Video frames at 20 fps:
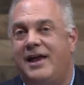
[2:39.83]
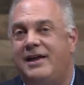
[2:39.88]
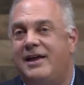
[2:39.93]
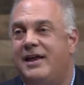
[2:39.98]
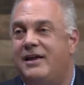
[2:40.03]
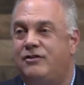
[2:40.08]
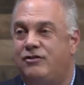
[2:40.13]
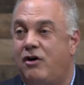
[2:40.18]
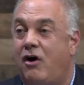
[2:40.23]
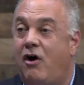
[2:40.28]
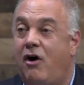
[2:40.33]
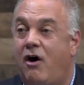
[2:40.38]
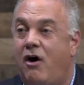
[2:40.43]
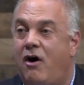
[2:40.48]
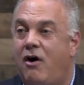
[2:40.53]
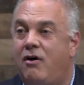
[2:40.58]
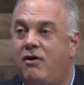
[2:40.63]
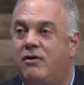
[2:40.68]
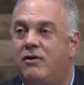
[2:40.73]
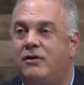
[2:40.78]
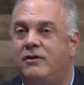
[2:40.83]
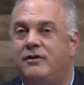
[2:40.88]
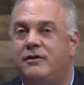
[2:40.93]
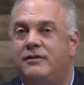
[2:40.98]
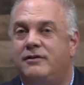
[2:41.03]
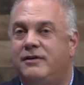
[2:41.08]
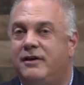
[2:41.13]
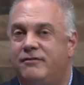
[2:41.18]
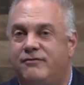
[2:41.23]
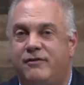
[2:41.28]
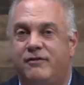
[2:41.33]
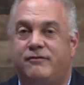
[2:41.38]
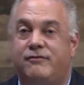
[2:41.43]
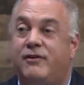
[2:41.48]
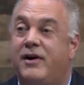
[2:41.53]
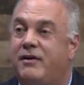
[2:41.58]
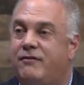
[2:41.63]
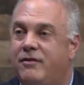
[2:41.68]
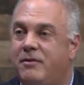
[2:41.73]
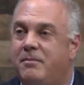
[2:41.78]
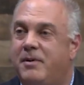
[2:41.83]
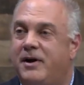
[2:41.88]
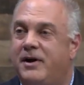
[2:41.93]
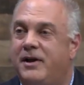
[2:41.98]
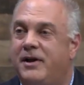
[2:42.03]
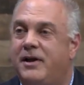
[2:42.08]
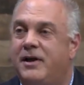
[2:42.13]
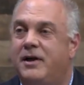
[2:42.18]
It's all different for everybody.